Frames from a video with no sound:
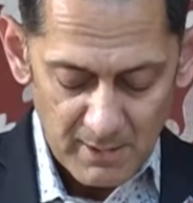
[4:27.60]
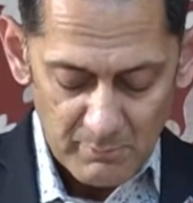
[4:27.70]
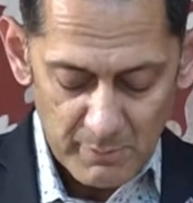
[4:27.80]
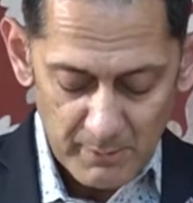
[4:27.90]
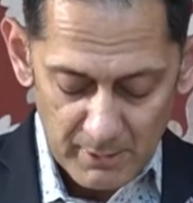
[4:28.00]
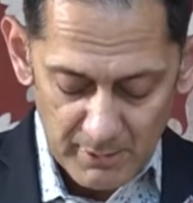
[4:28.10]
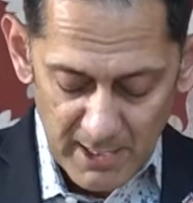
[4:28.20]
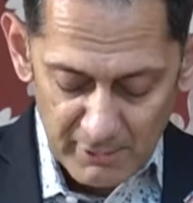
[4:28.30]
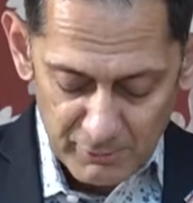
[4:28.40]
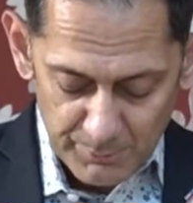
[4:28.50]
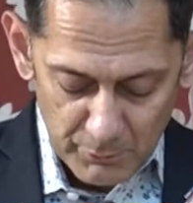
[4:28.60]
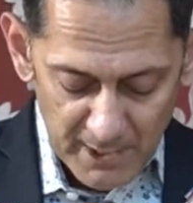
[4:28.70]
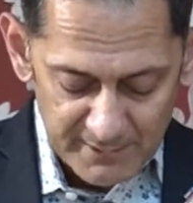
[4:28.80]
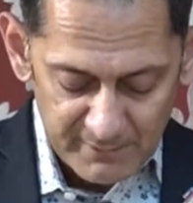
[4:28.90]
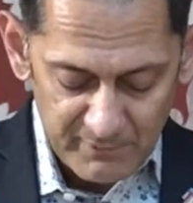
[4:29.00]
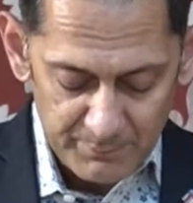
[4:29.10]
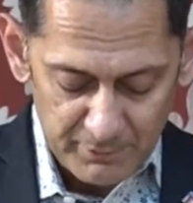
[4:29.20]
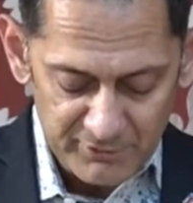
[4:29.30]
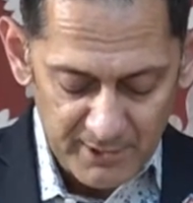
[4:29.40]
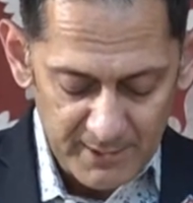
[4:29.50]
We will learn how to proactively
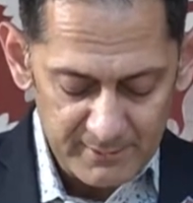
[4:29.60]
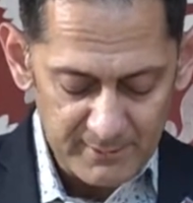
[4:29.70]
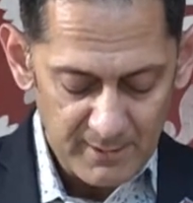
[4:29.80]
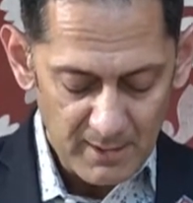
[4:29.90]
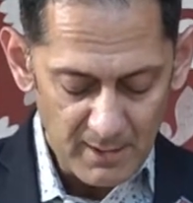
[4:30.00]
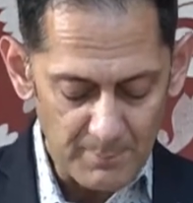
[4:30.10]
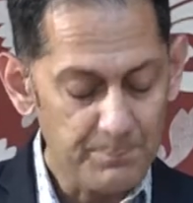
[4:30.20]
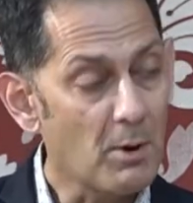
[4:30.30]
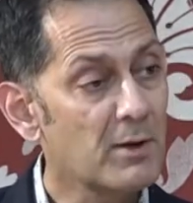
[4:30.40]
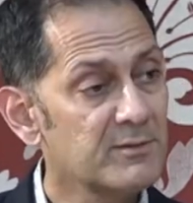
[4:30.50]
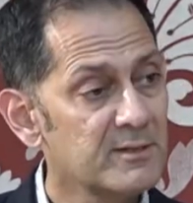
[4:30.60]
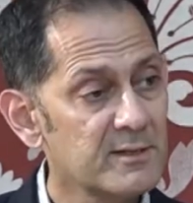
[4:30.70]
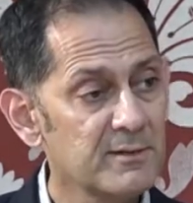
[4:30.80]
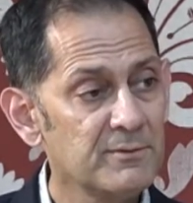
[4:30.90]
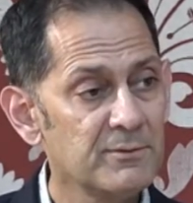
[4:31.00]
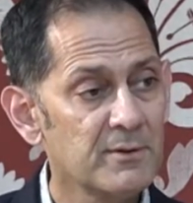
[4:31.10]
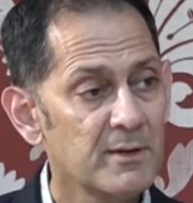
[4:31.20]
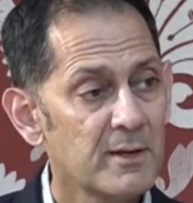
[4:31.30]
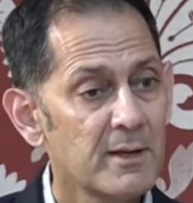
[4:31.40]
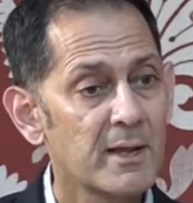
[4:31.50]
project a positive
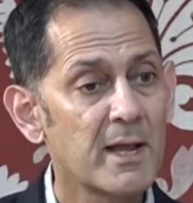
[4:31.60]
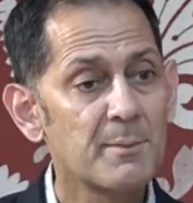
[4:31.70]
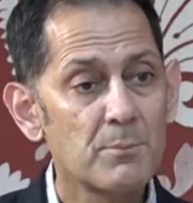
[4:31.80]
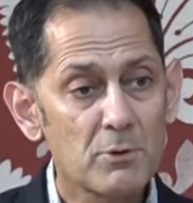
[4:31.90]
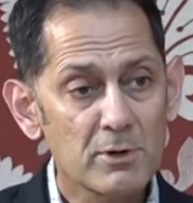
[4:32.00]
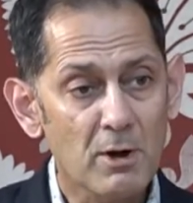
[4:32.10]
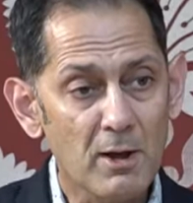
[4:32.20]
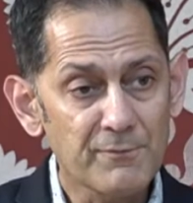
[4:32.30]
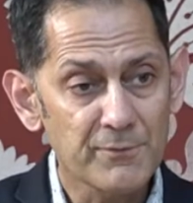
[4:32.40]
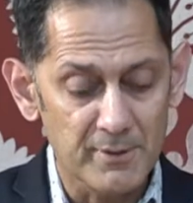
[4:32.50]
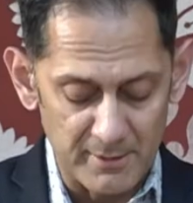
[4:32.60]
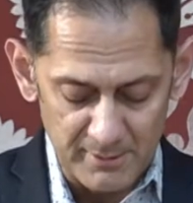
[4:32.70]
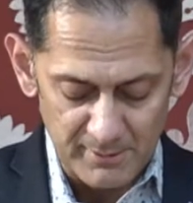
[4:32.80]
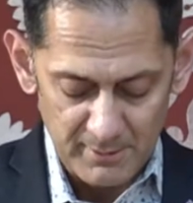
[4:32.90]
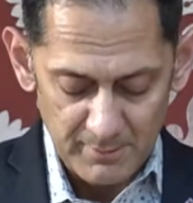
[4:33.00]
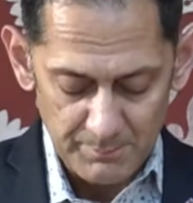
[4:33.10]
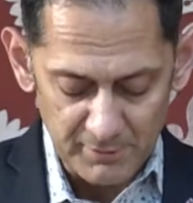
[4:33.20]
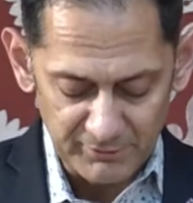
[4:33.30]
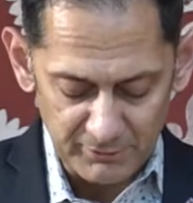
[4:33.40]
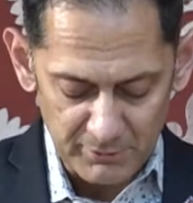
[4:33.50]
and more confident
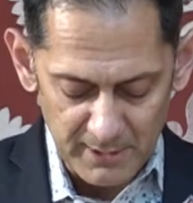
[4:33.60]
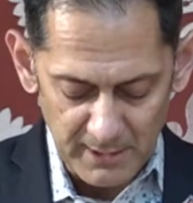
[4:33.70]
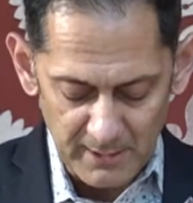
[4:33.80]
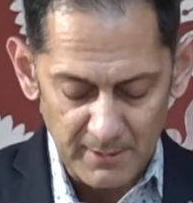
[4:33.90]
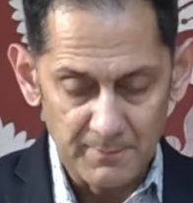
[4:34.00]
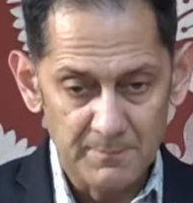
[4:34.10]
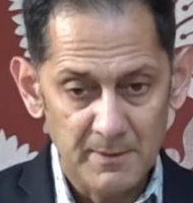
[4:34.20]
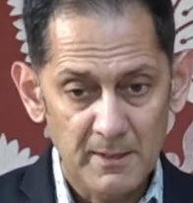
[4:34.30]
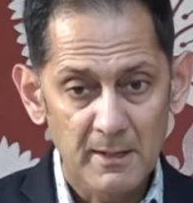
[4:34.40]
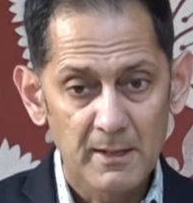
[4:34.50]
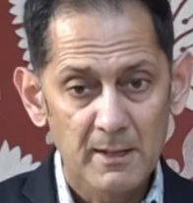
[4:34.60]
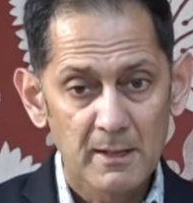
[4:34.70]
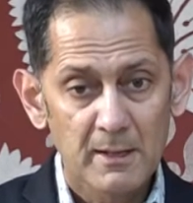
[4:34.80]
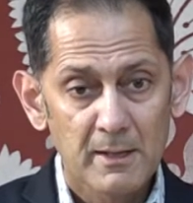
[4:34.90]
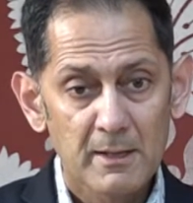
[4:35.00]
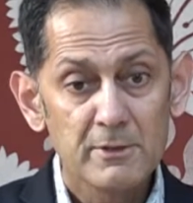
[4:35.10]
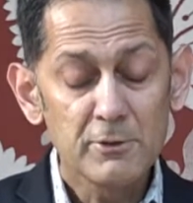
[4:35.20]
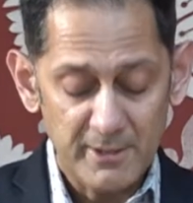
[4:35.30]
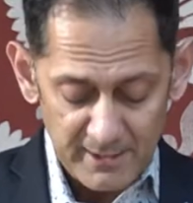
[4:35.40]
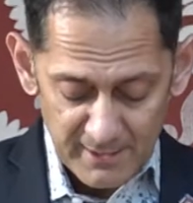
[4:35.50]
persona. You
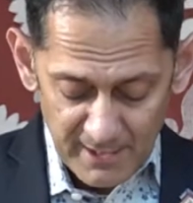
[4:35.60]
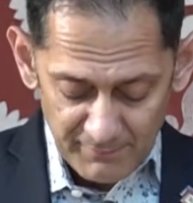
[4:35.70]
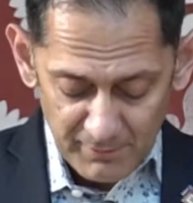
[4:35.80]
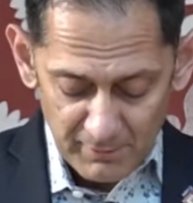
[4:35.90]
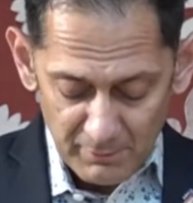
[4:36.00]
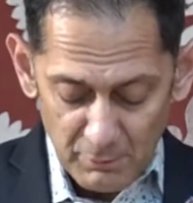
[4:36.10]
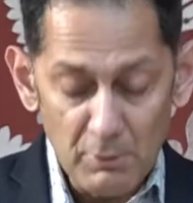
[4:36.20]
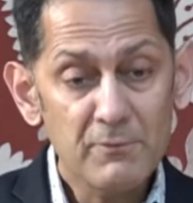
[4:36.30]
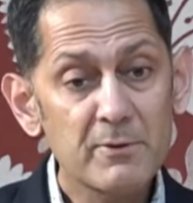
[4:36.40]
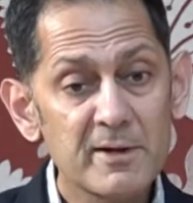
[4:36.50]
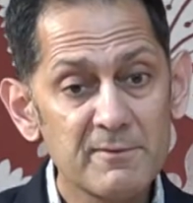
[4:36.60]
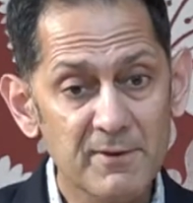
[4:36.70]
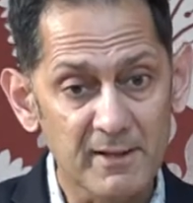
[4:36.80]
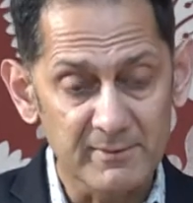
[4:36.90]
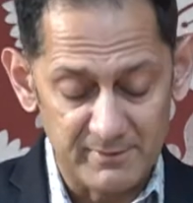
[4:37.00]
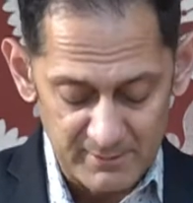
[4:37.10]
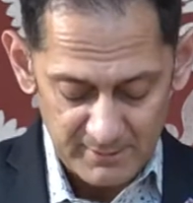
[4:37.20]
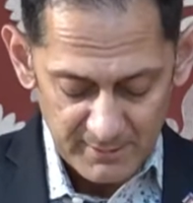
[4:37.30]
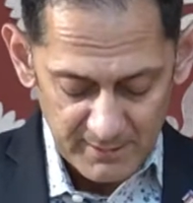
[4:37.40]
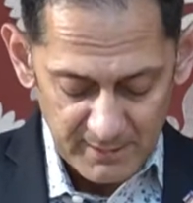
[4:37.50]
can never overinvest
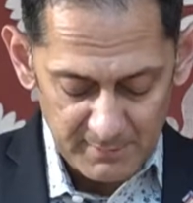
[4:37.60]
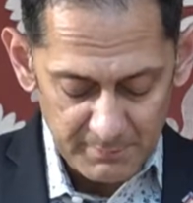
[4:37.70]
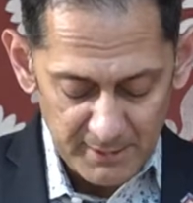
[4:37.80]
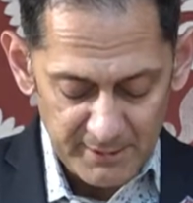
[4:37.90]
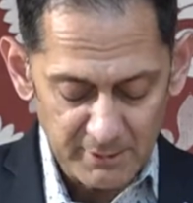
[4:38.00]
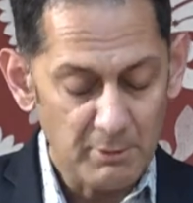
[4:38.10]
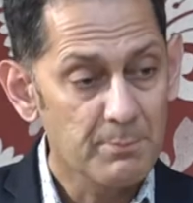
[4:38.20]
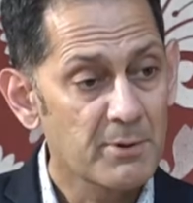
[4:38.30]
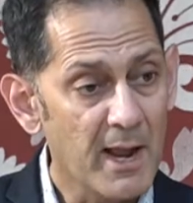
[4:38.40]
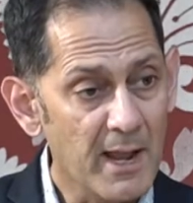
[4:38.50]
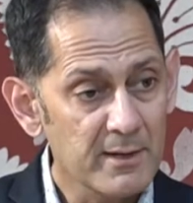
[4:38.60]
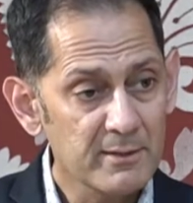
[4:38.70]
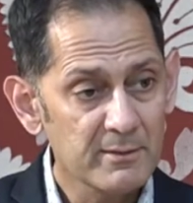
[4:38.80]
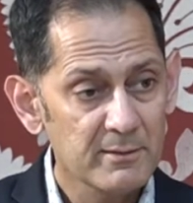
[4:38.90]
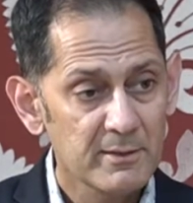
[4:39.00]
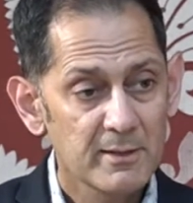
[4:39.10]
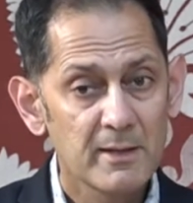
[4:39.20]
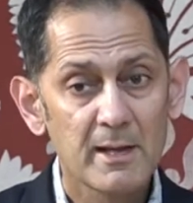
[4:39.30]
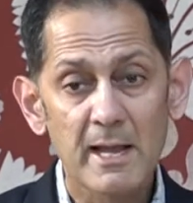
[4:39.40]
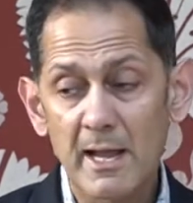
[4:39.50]
in building your brand
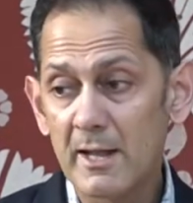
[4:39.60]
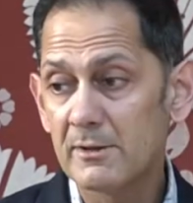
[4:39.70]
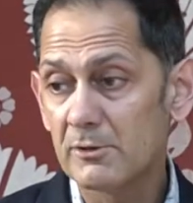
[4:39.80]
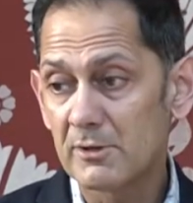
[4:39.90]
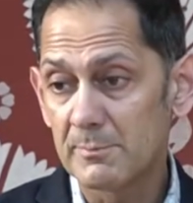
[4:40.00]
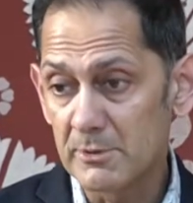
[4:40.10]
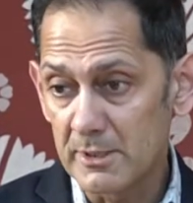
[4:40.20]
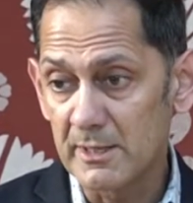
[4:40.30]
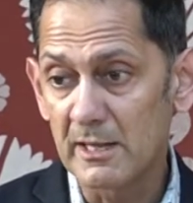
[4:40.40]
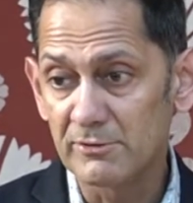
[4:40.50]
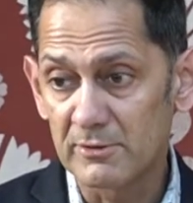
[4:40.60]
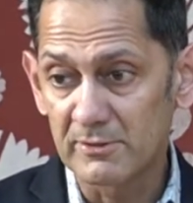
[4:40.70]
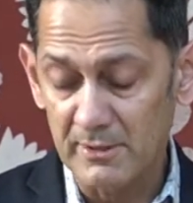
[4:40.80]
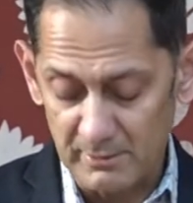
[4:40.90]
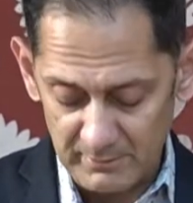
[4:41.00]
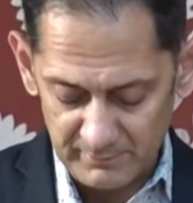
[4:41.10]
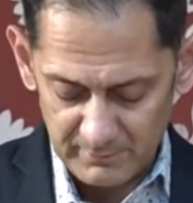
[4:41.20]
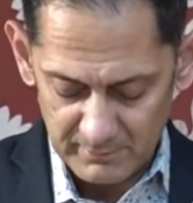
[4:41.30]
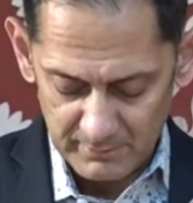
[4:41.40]
and your communication skills.